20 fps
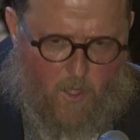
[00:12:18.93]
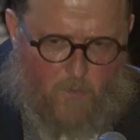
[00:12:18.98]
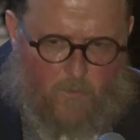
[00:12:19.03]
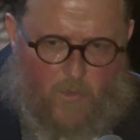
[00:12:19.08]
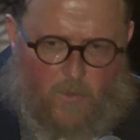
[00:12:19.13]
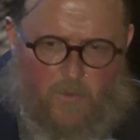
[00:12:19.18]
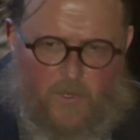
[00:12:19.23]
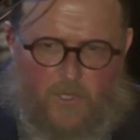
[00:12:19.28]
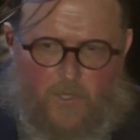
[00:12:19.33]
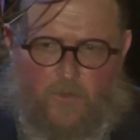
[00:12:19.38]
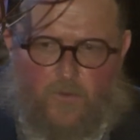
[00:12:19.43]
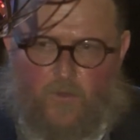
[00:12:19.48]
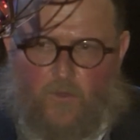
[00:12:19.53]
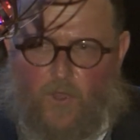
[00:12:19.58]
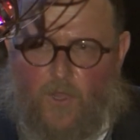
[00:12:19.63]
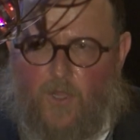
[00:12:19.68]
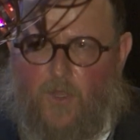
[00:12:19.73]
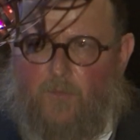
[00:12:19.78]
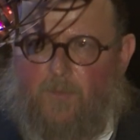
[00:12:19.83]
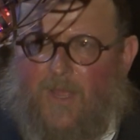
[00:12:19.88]
But when you
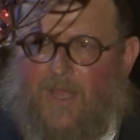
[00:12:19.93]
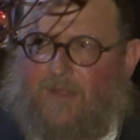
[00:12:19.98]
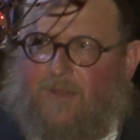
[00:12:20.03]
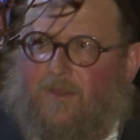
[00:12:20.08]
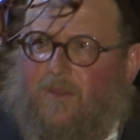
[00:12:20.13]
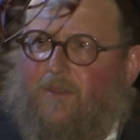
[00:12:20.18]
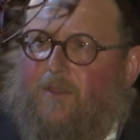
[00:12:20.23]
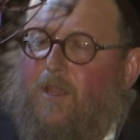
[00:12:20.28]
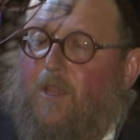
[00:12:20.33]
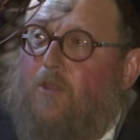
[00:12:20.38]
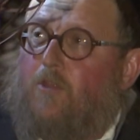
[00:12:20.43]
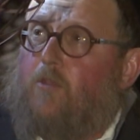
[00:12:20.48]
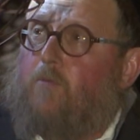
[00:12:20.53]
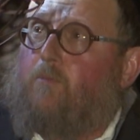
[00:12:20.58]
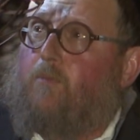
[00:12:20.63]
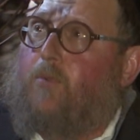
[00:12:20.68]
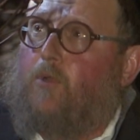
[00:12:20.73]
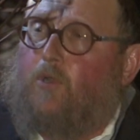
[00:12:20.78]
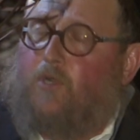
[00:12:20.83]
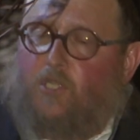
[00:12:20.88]
talk about the
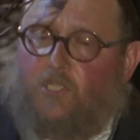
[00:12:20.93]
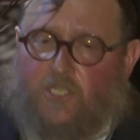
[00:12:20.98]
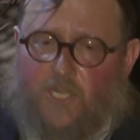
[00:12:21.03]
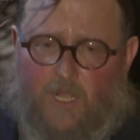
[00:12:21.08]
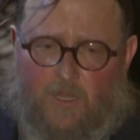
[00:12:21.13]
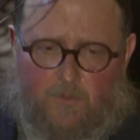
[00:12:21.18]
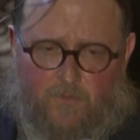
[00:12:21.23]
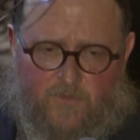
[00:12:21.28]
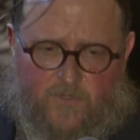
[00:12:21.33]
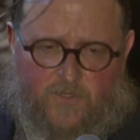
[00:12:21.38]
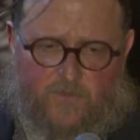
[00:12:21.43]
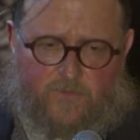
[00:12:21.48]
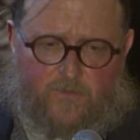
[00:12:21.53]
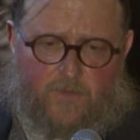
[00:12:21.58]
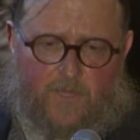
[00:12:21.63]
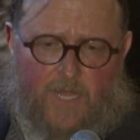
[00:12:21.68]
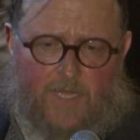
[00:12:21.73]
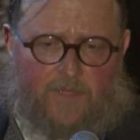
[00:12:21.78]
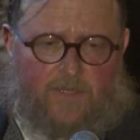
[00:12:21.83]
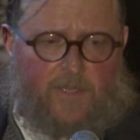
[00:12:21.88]
bookshelves from
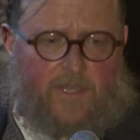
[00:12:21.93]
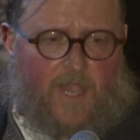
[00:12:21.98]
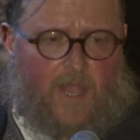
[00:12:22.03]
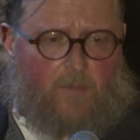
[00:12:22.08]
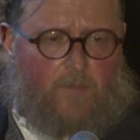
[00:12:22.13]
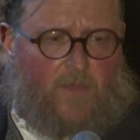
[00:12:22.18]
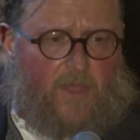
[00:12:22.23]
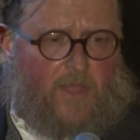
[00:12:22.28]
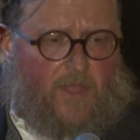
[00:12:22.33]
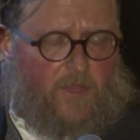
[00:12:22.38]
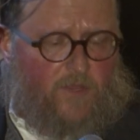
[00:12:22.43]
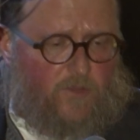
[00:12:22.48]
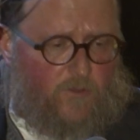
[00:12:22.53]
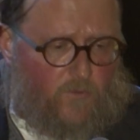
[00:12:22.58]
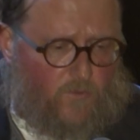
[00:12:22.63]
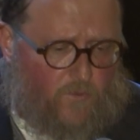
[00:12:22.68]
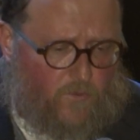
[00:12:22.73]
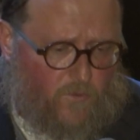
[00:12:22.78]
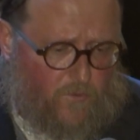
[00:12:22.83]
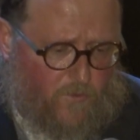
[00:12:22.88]
the Alter Rebbe
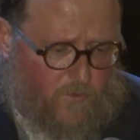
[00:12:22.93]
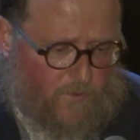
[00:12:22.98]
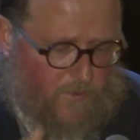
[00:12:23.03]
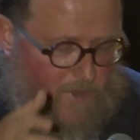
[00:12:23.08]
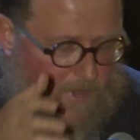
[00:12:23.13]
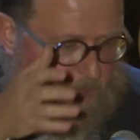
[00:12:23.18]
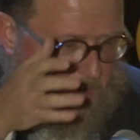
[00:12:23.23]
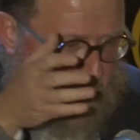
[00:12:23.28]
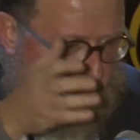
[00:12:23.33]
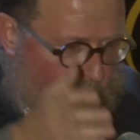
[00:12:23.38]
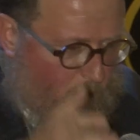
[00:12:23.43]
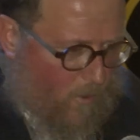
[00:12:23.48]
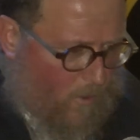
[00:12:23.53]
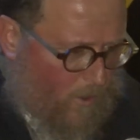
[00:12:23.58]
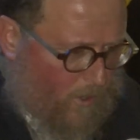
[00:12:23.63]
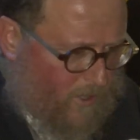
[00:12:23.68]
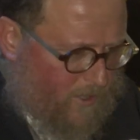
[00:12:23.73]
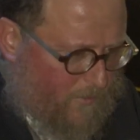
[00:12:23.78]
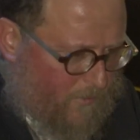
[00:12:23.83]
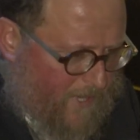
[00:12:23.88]
to
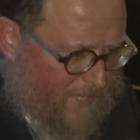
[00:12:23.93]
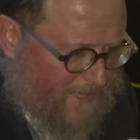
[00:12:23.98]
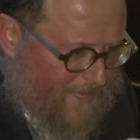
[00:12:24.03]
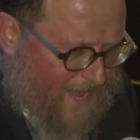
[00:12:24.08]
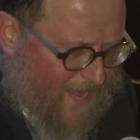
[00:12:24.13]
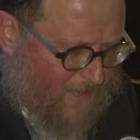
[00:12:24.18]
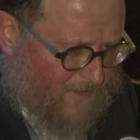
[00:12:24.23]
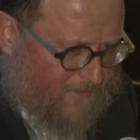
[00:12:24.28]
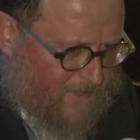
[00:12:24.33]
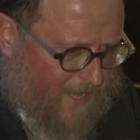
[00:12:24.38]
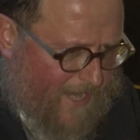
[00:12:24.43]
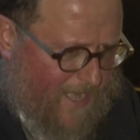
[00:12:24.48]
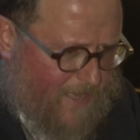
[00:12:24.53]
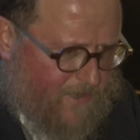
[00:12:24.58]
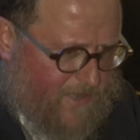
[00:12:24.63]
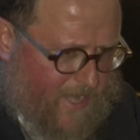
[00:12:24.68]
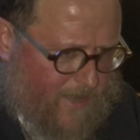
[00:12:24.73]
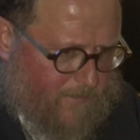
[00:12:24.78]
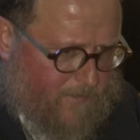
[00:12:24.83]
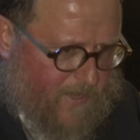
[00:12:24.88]
all the way down to our
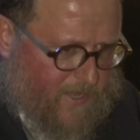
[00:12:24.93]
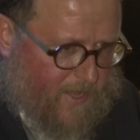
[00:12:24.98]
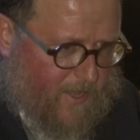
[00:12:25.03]
Rebbe.